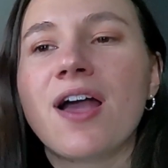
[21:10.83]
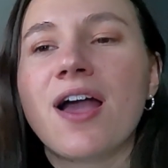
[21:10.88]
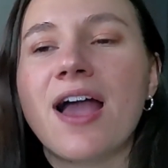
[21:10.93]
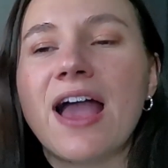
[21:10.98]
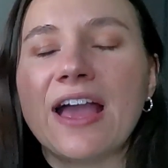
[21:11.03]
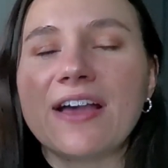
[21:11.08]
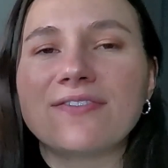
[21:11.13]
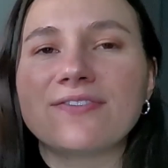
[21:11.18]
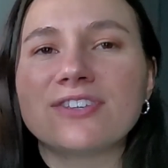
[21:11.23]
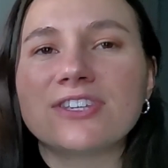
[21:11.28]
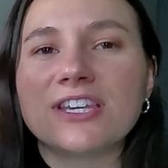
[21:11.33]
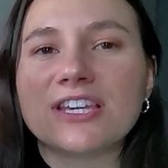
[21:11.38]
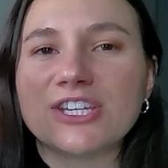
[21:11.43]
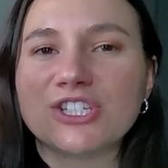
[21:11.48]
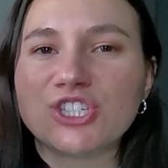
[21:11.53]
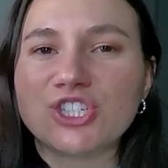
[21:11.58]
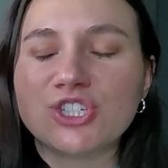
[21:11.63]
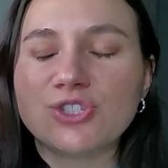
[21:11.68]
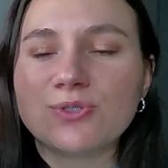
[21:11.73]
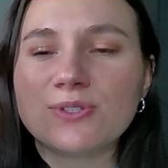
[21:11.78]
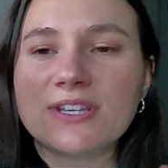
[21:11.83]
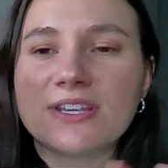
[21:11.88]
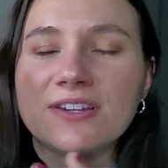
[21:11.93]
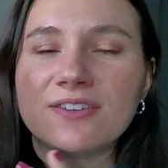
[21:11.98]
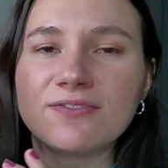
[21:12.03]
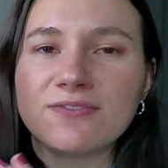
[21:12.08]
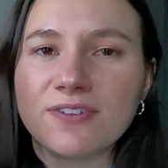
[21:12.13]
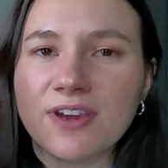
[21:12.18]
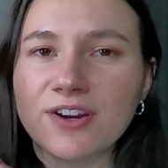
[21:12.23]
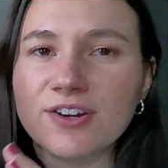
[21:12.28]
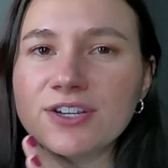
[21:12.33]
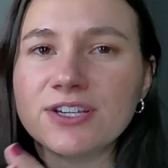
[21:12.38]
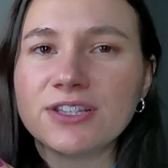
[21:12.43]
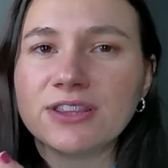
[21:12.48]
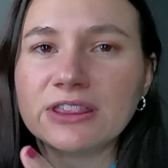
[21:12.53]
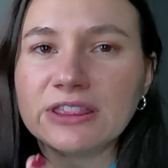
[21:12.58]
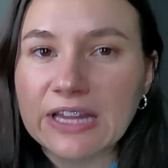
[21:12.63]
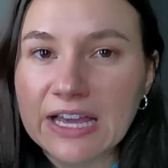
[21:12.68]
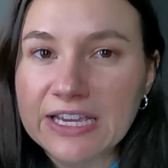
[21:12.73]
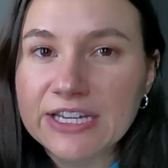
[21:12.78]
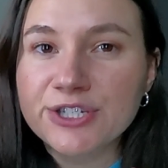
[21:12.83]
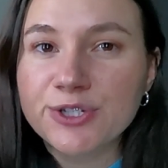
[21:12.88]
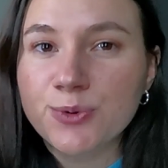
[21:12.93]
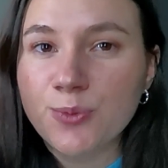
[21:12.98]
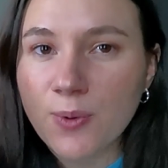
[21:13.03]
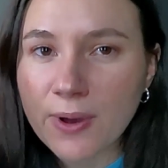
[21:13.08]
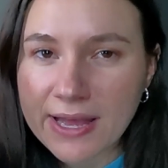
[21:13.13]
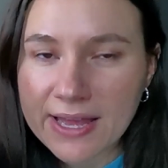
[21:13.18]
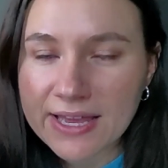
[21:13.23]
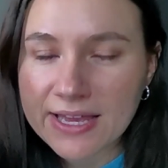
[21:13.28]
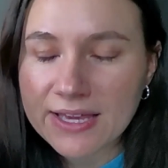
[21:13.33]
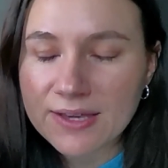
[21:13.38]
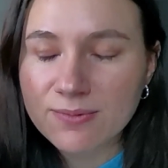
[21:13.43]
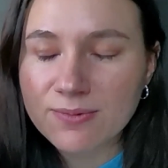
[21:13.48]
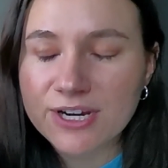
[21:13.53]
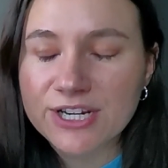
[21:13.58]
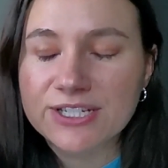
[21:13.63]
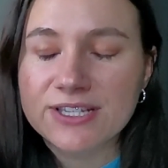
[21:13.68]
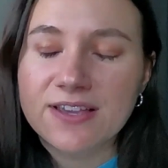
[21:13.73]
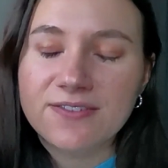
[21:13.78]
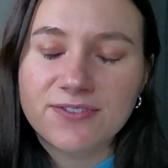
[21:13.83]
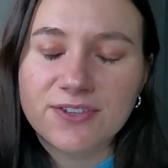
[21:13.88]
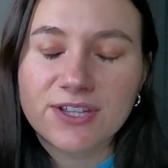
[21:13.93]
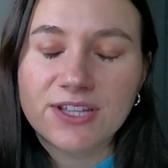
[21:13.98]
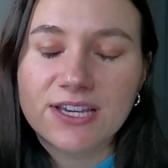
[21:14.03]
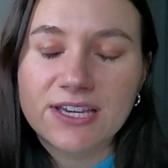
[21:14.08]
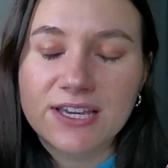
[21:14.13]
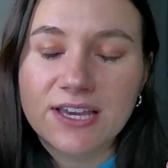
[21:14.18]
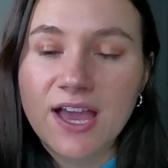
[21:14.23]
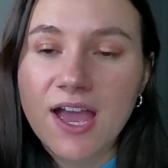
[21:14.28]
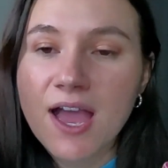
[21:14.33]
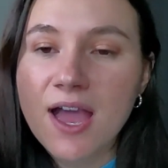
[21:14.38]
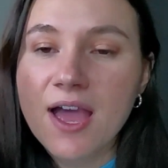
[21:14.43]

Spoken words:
heavy issues in a very light way, whereas I feel like